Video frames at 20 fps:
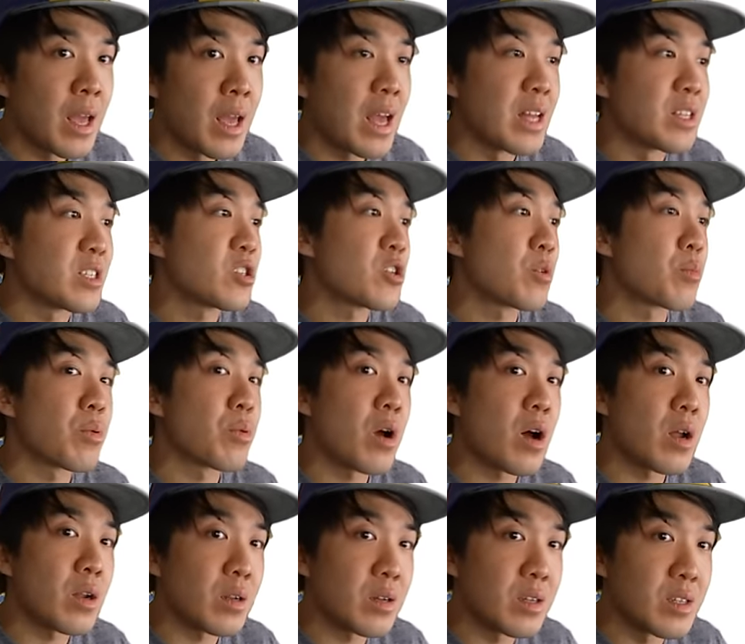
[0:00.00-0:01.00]
And since your
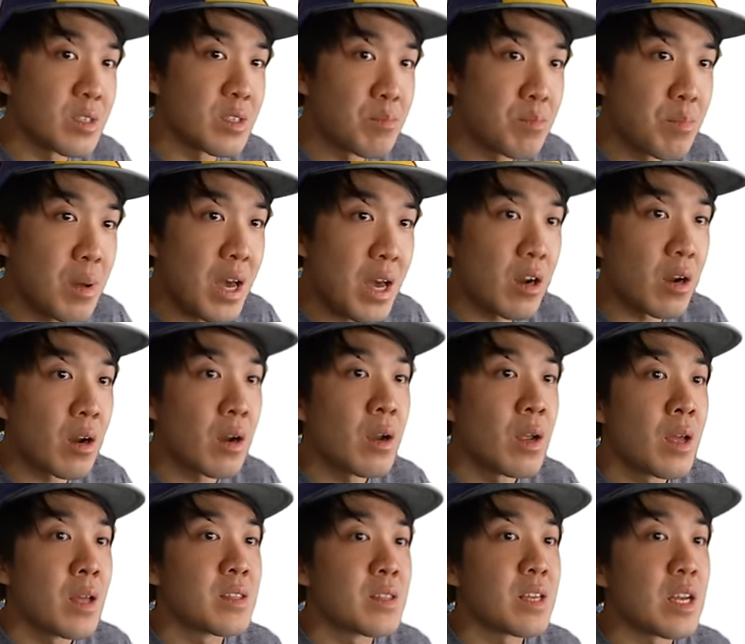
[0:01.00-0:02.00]
product is better,
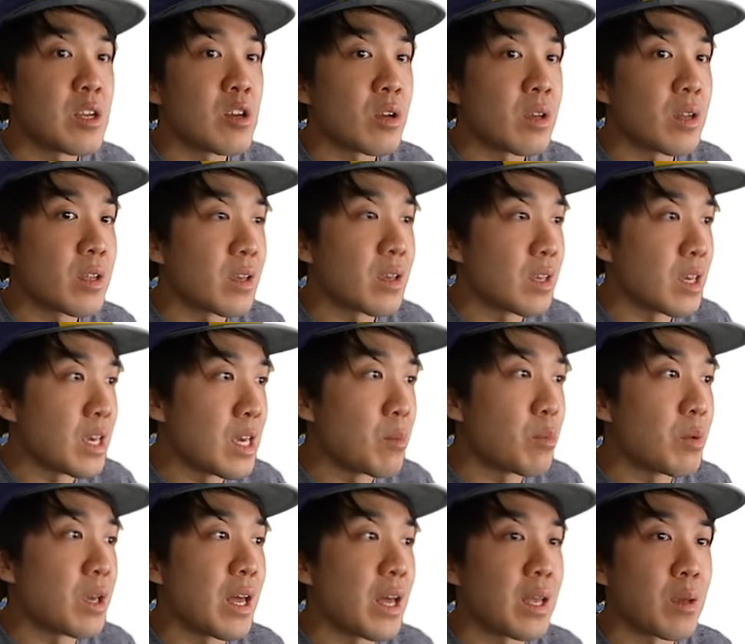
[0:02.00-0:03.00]
then you're gonna
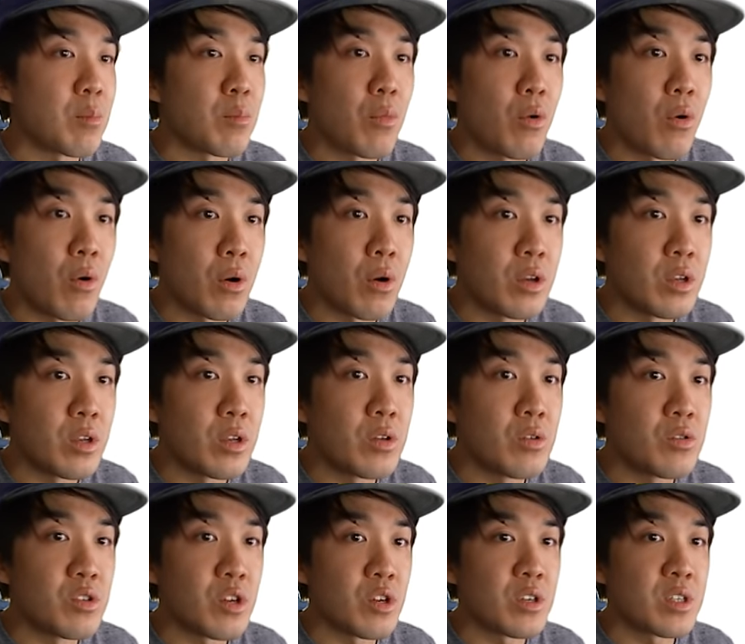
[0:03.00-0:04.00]
keep getting more
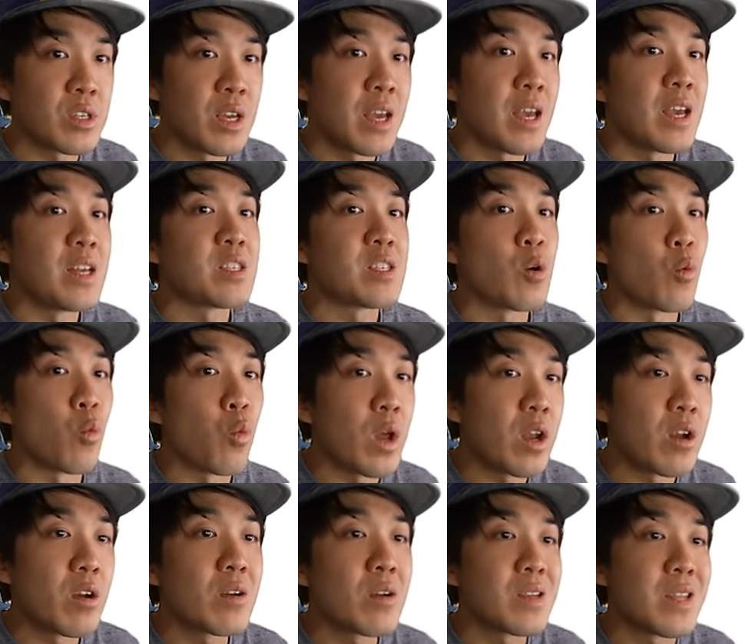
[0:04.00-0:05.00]
users. It's a
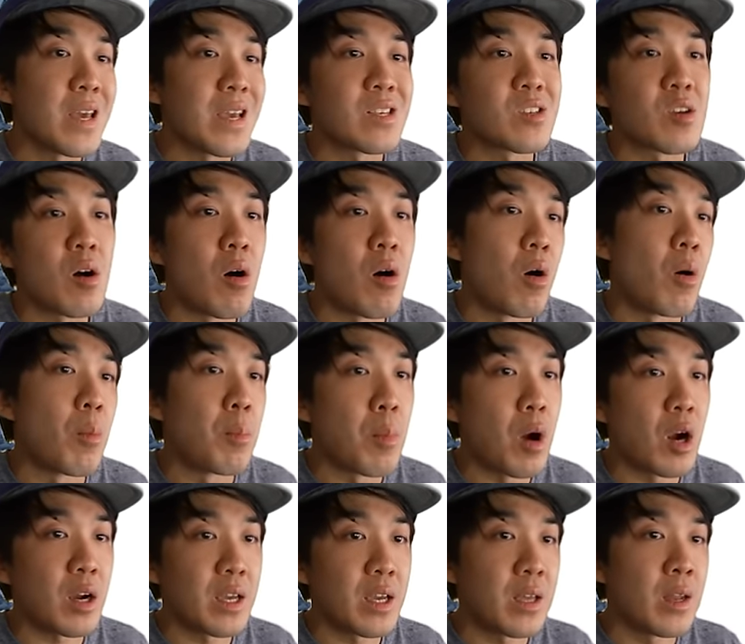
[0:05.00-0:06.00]
winner takes all
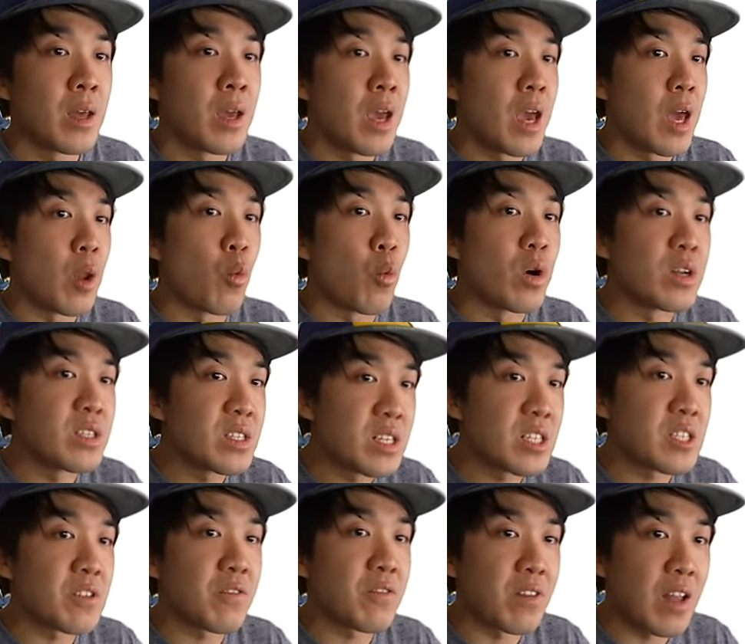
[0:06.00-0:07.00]
market. And once
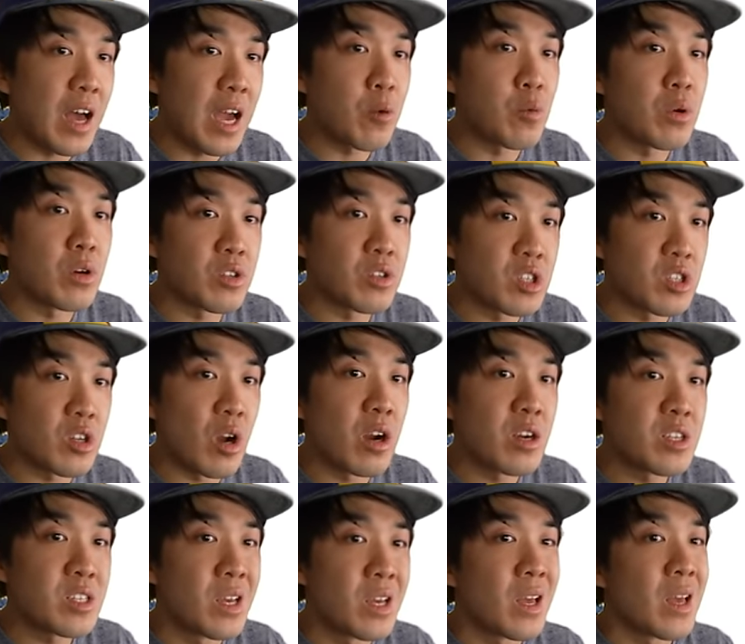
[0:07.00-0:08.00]
this flywheel
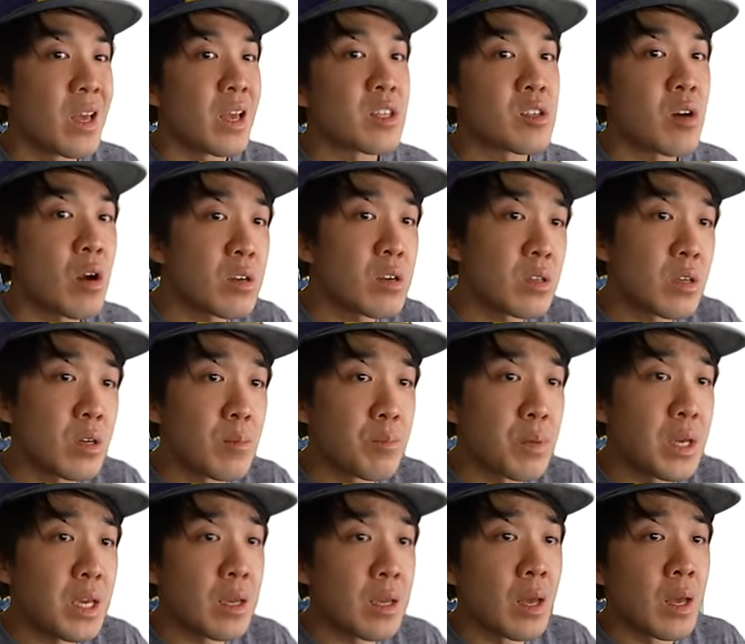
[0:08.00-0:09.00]
starts, it's hard to
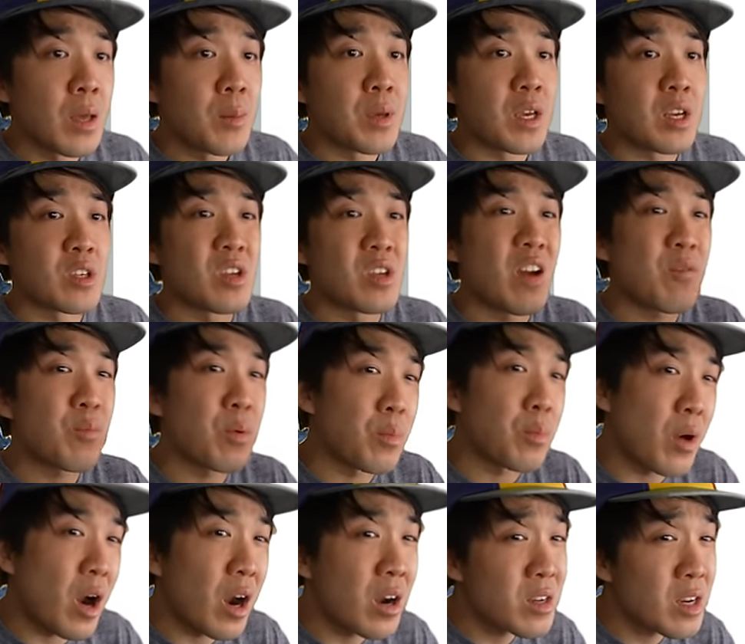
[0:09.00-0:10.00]
compete because you have
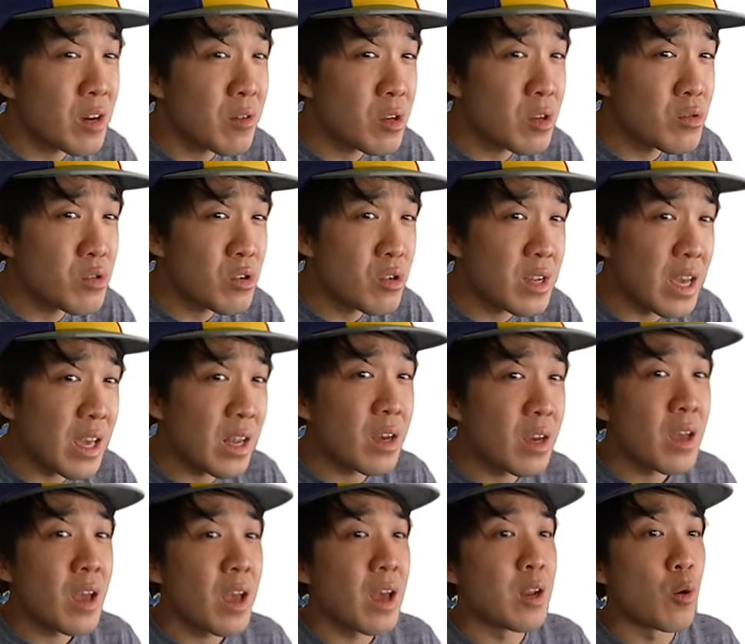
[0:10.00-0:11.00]
proprietary user data
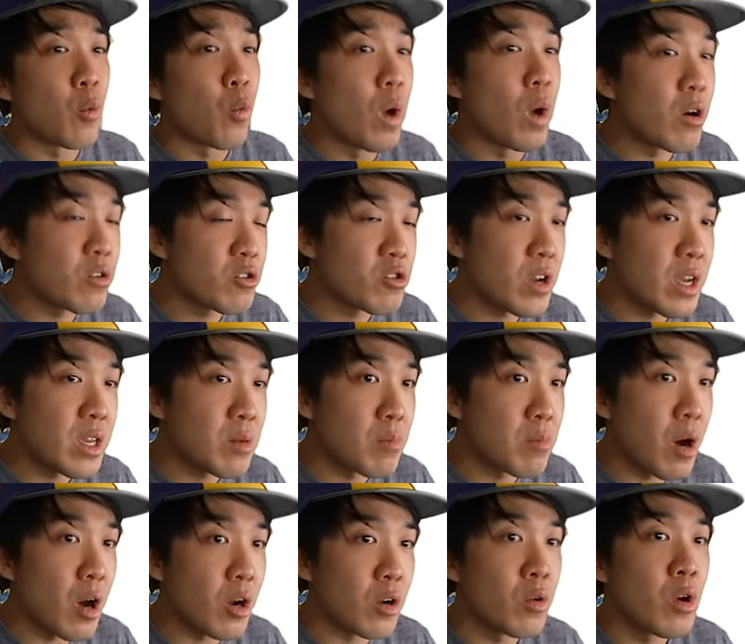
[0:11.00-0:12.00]
and a well trained
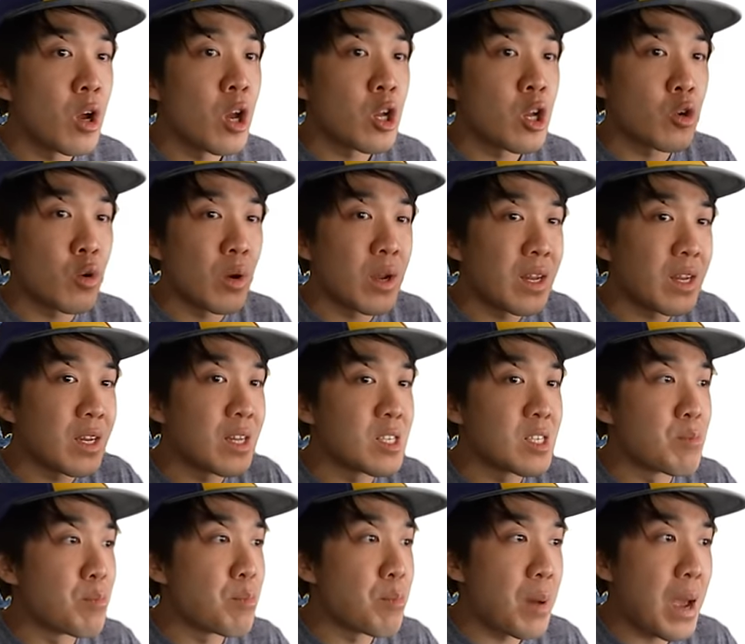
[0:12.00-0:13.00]
model creating this
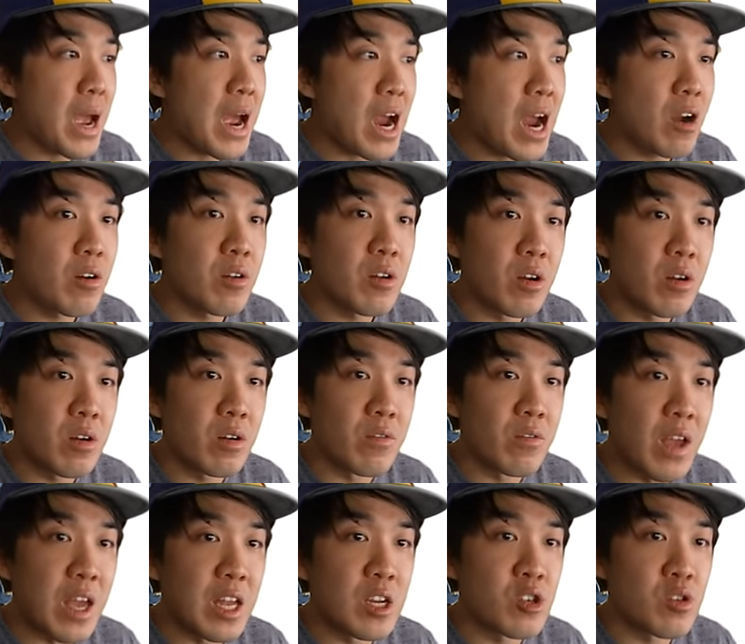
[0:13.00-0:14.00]
barrier of
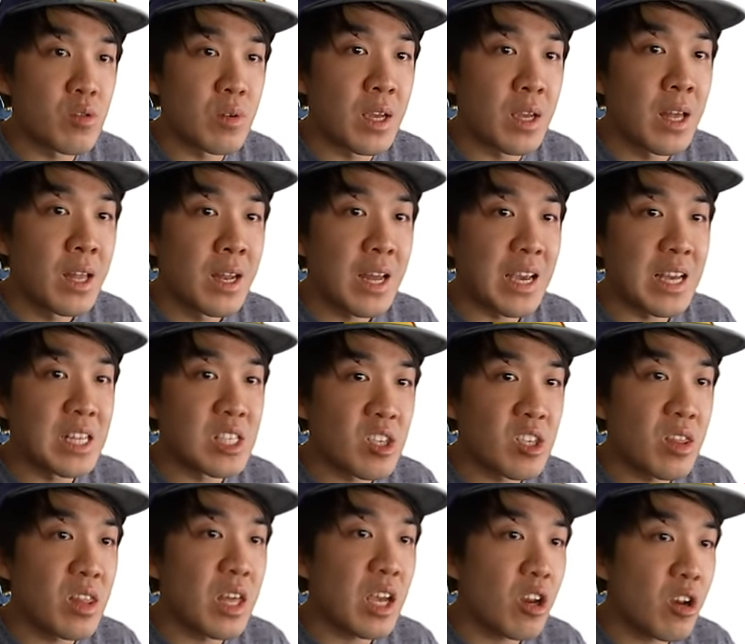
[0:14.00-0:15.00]
entry that gets
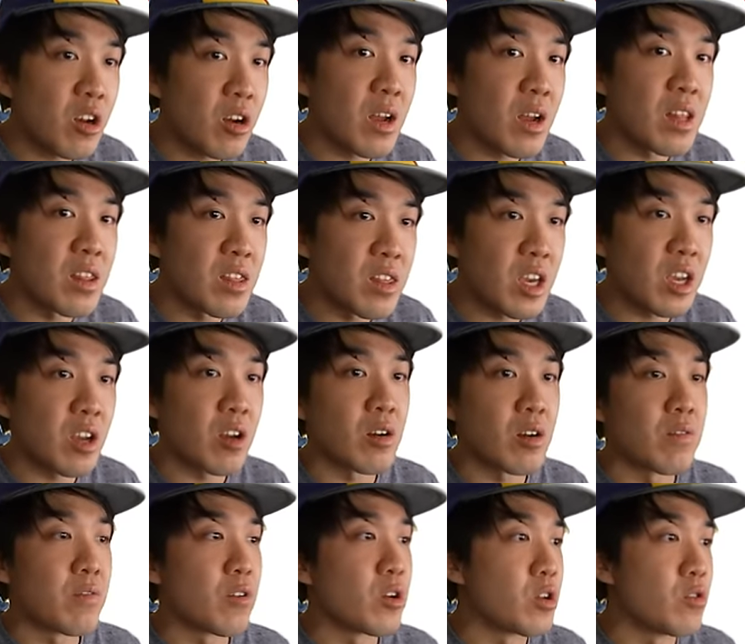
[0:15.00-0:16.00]
thicker and thicker
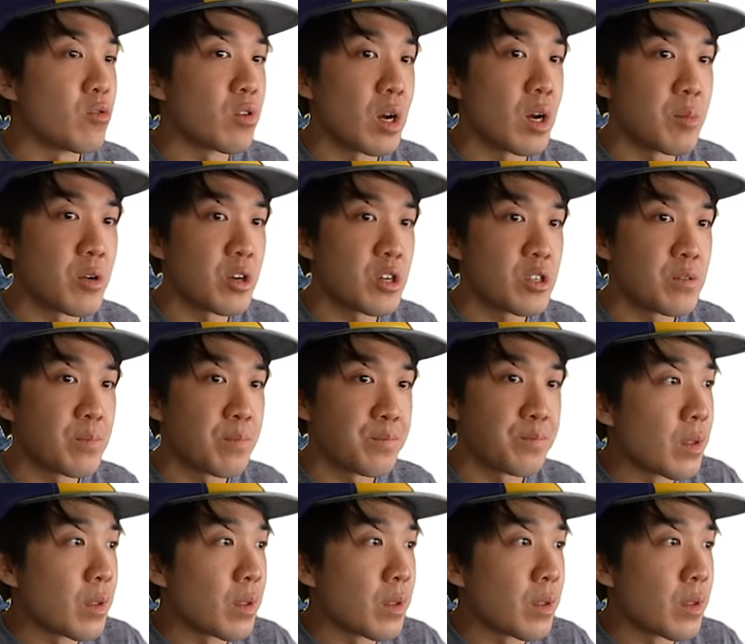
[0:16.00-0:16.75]
for newcomers.